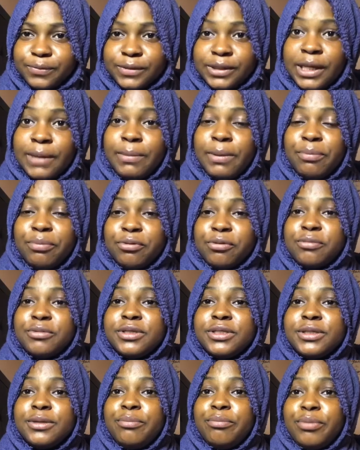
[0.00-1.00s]
They be
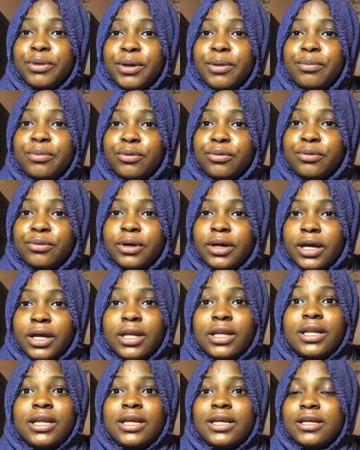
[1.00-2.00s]
promising people,
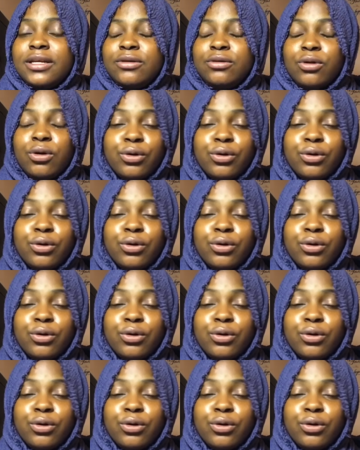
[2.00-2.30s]
and they